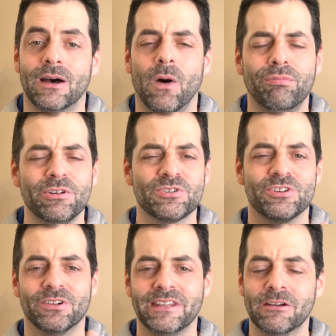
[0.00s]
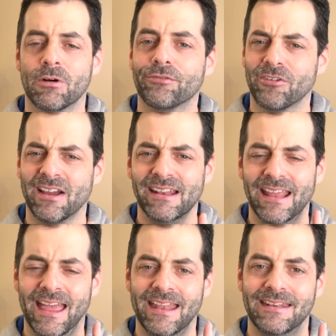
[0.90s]
hopefully you're starting the year off right
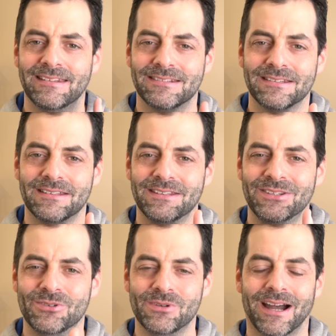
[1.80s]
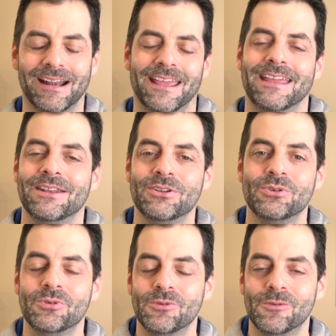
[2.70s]
and you got a
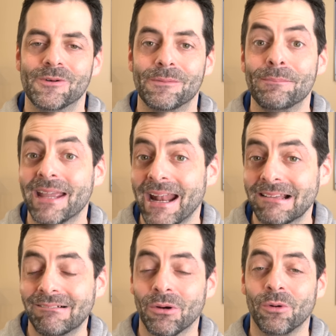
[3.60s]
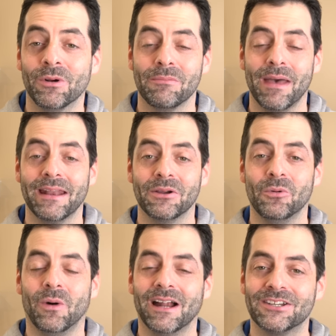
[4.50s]
new mechanical or automatic
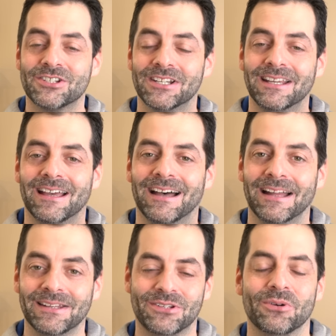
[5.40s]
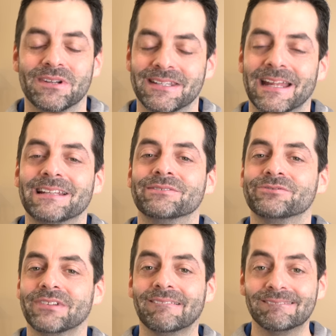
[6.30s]
watch uh, towards the end
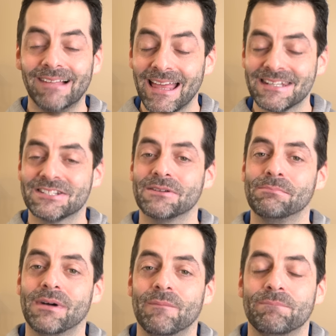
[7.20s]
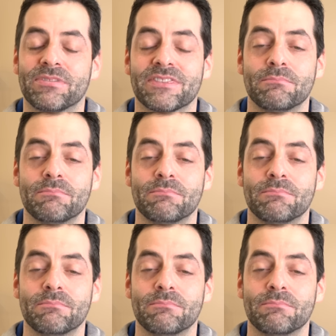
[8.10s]
of last month.